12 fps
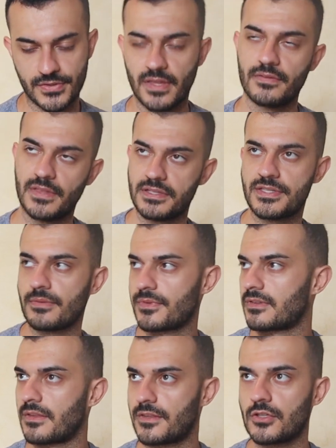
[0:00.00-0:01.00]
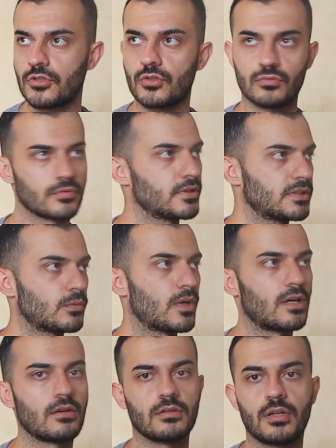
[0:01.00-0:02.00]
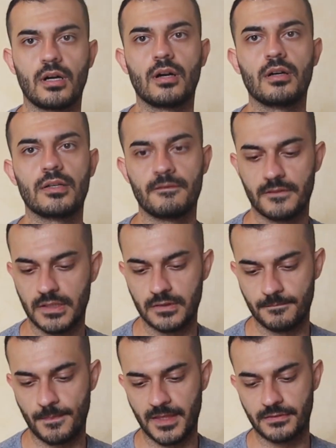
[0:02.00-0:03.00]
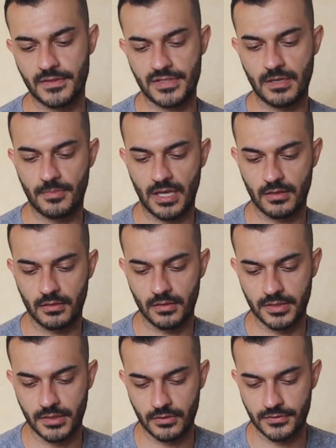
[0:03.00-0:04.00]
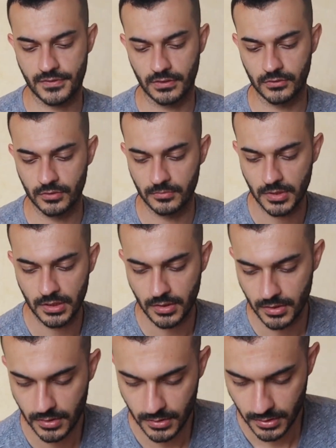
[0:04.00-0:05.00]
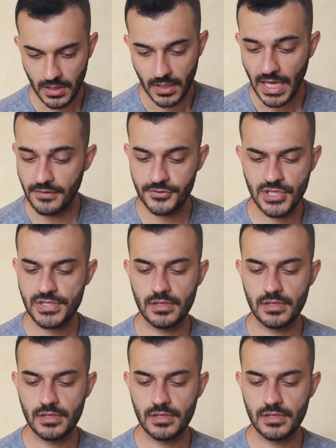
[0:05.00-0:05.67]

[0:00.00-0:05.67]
So that's something that they do really well in this cabana here in Tulum. And just